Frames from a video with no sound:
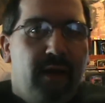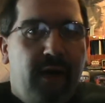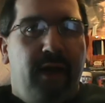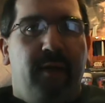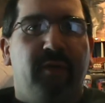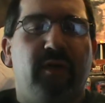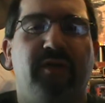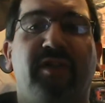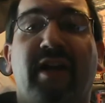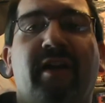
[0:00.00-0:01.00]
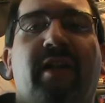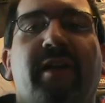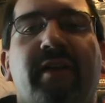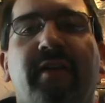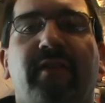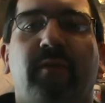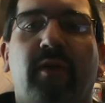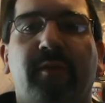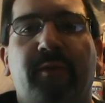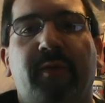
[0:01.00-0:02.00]
Hi, I'm your host Kyle Huckins, and
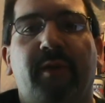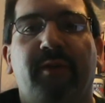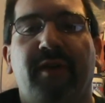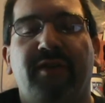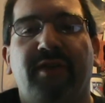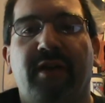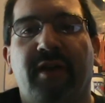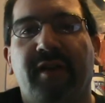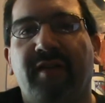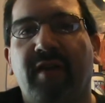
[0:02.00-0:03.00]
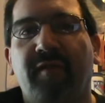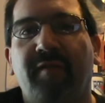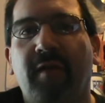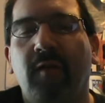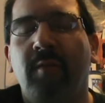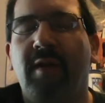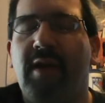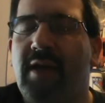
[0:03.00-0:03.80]
welcome to another edition of Huckins on Film.